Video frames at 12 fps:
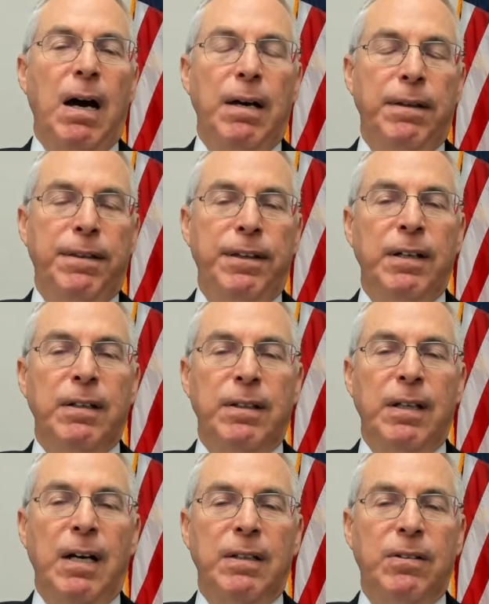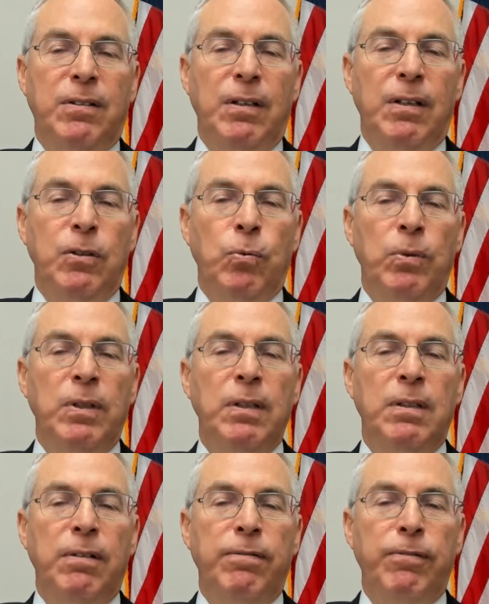I think that you
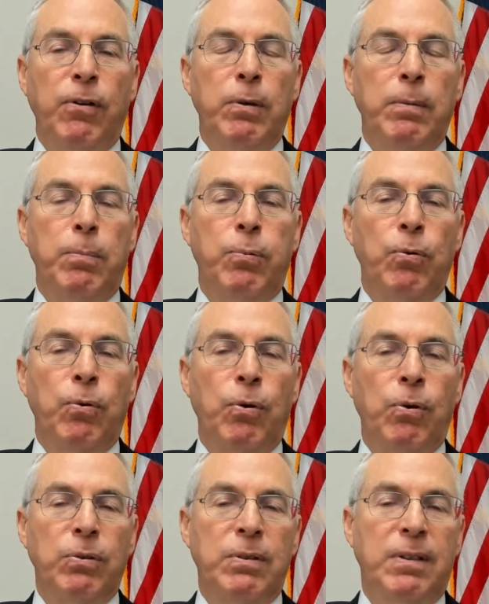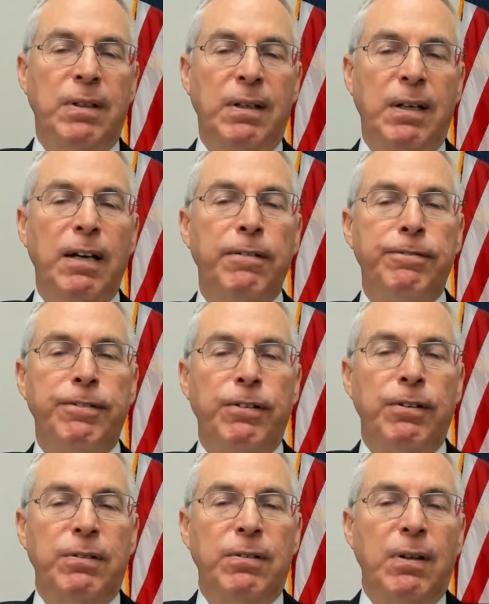need a very broad
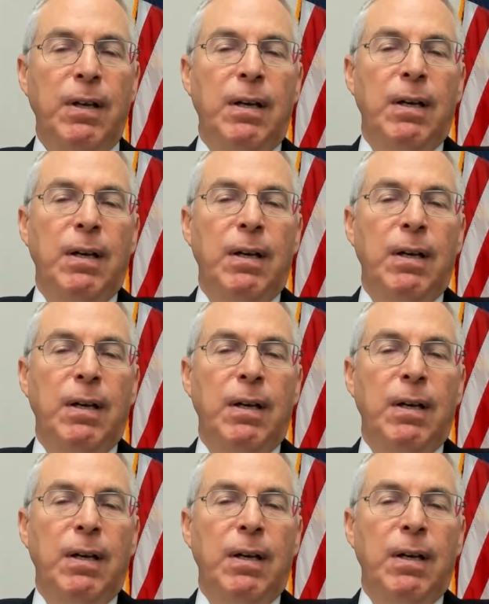effort